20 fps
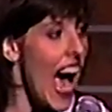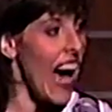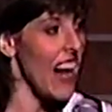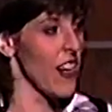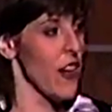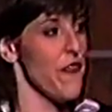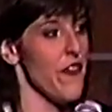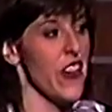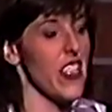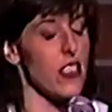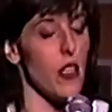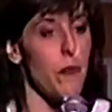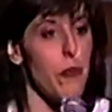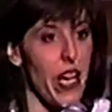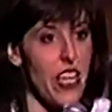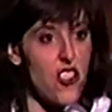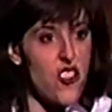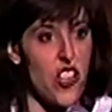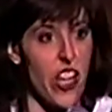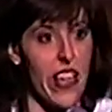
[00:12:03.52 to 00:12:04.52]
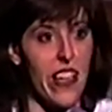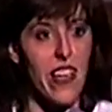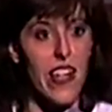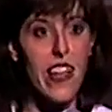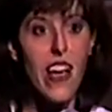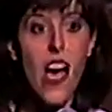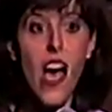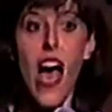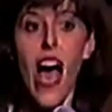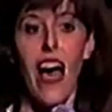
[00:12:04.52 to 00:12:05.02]
and I felt the bed
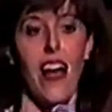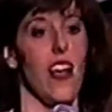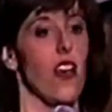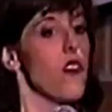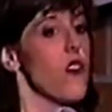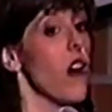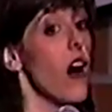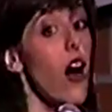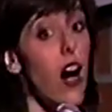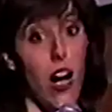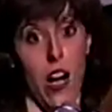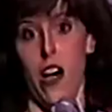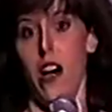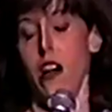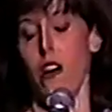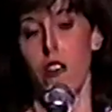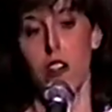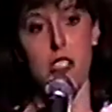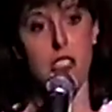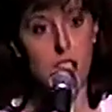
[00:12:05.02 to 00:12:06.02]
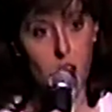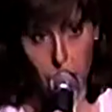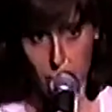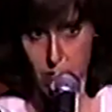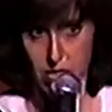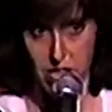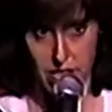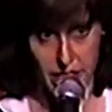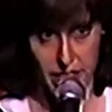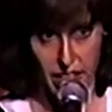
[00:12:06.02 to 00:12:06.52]
shaking, and I thought, uh-oh, because I
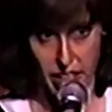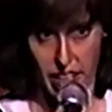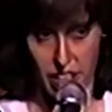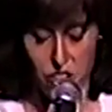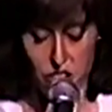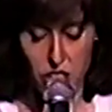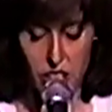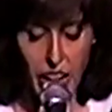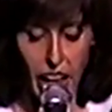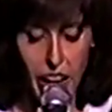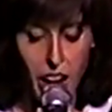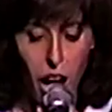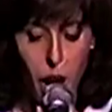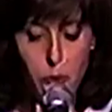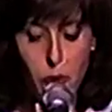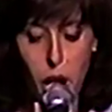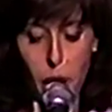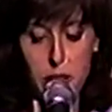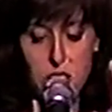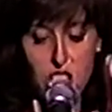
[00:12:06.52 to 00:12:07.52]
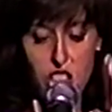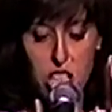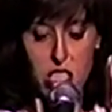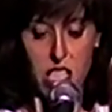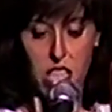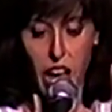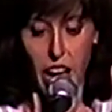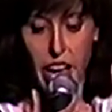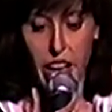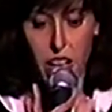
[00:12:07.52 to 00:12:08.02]
was in the kitchen, and I was just
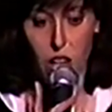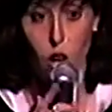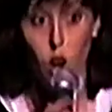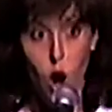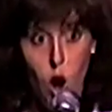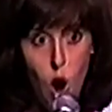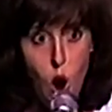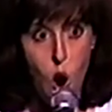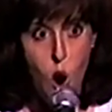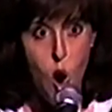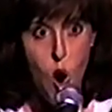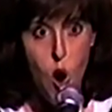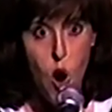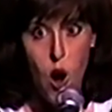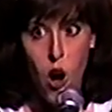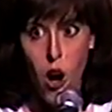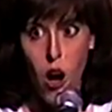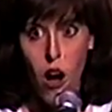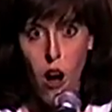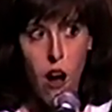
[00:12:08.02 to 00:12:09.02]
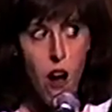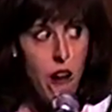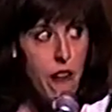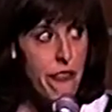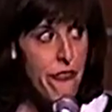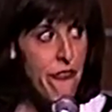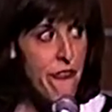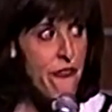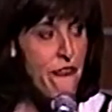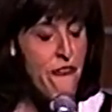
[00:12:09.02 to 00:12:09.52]
like,
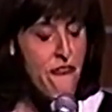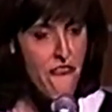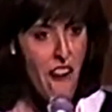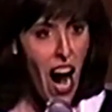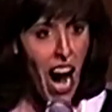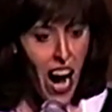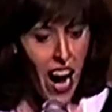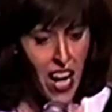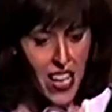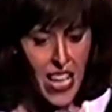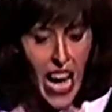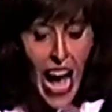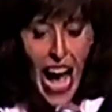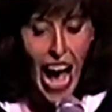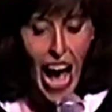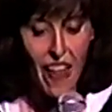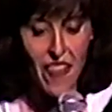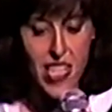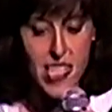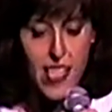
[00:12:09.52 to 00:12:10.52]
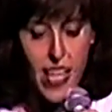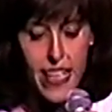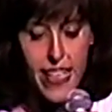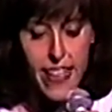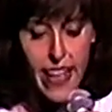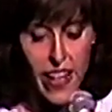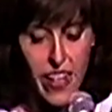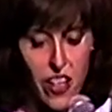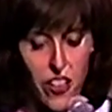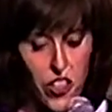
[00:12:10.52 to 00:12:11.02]
fuck. And they said,
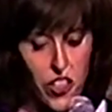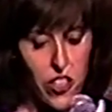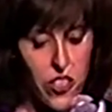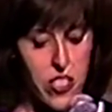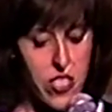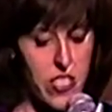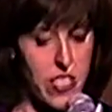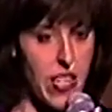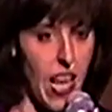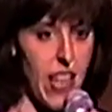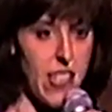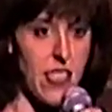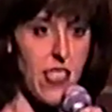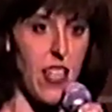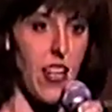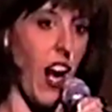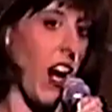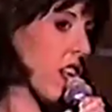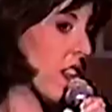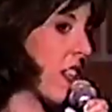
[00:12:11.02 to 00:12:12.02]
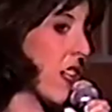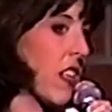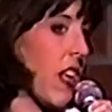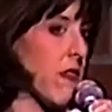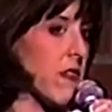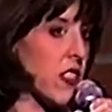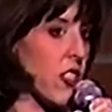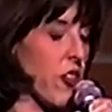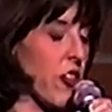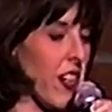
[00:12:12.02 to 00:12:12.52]
get under your desk, and I didn't think that
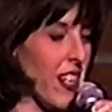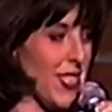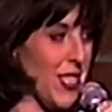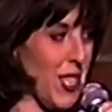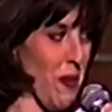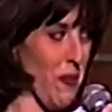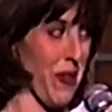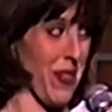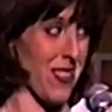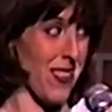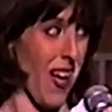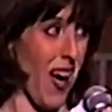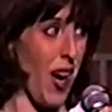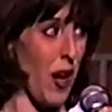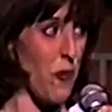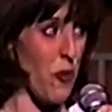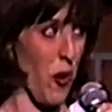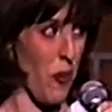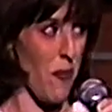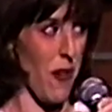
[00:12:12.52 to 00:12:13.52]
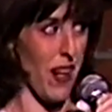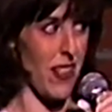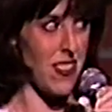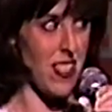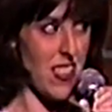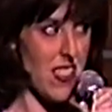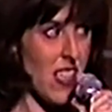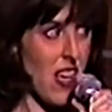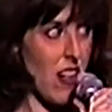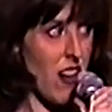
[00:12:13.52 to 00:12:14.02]
was a good idea, because I bought my
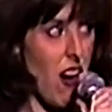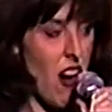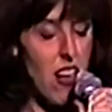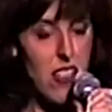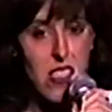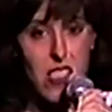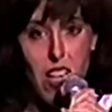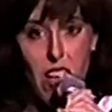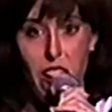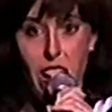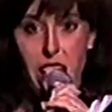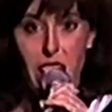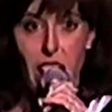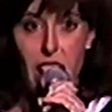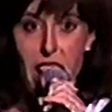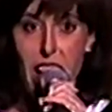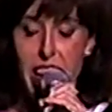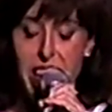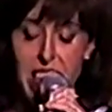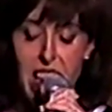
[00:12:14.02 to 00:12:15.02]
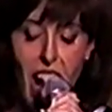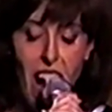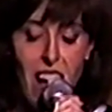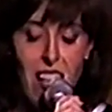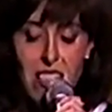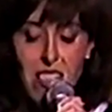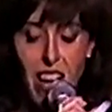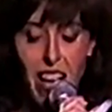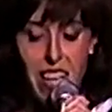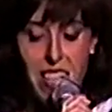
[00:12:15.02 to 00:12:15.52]
desk at Costco, and I had
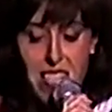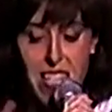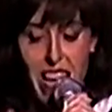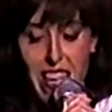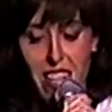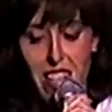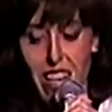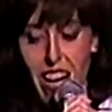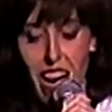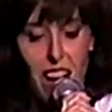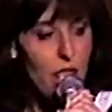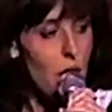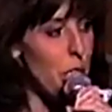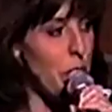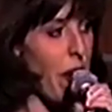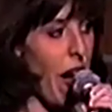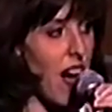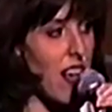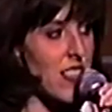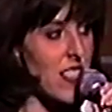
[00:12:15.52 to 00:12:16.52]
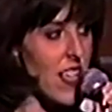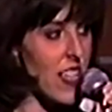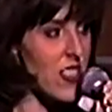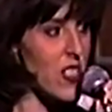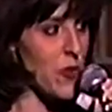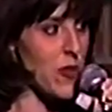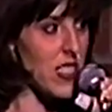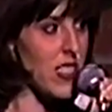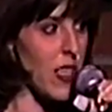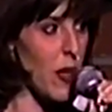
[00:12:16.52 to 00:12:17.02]
not, like, taken it out of the box yet
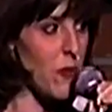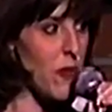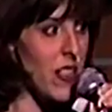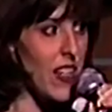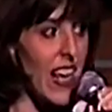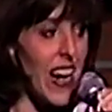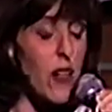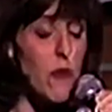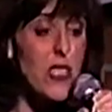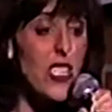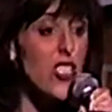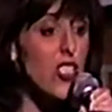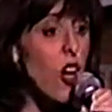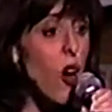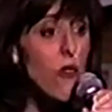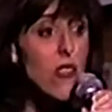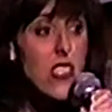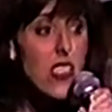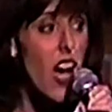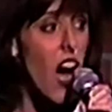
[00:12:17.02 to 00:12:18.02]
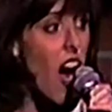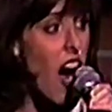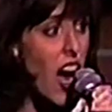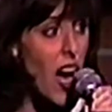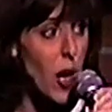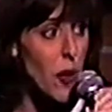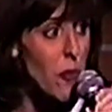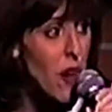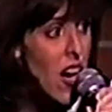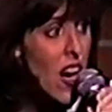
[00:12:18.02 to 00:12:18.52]
to assemble it, and it was no
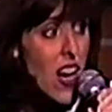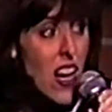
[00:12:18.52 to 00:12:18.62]
time